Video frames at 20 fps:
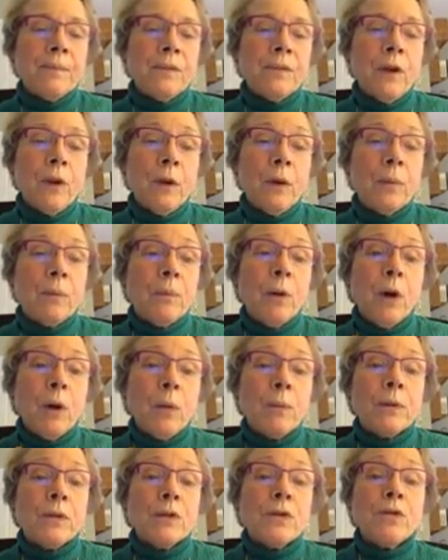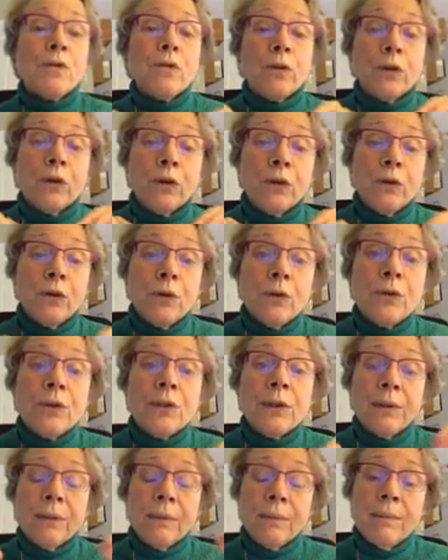their purpose for
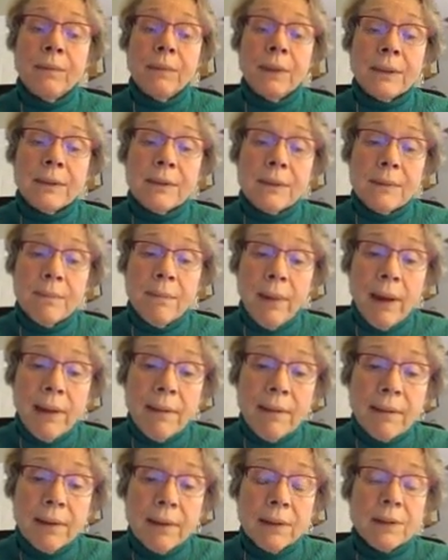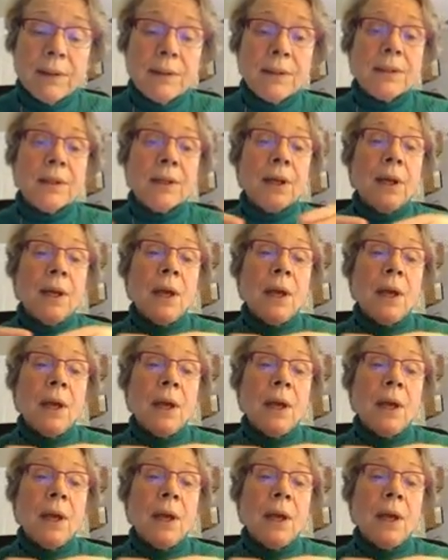using mixed methods,